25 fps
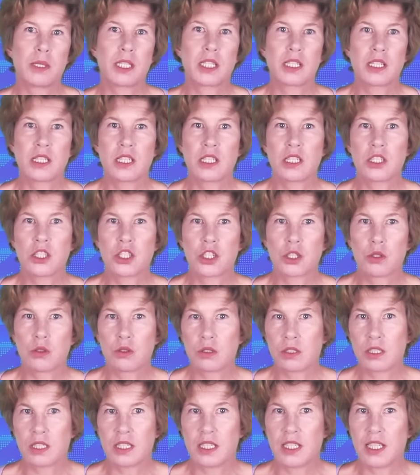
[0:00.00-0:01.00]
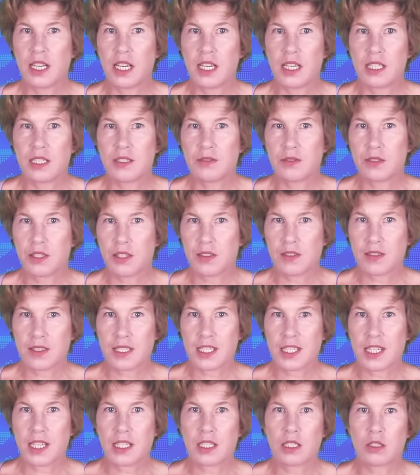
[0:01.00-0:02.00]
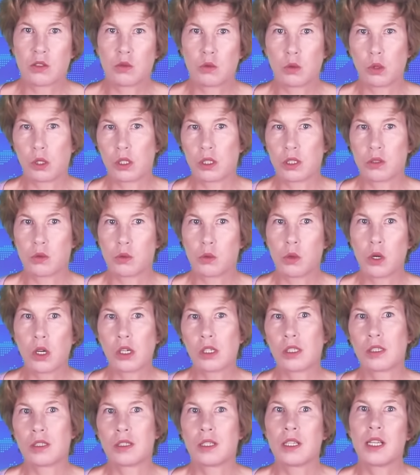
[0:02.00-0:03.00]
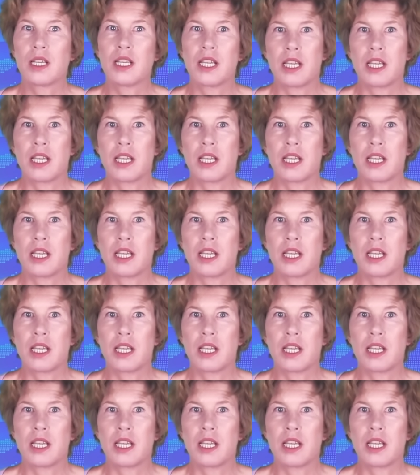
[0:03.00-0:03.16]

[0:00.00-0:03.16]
Beginning shortly after the Second World War,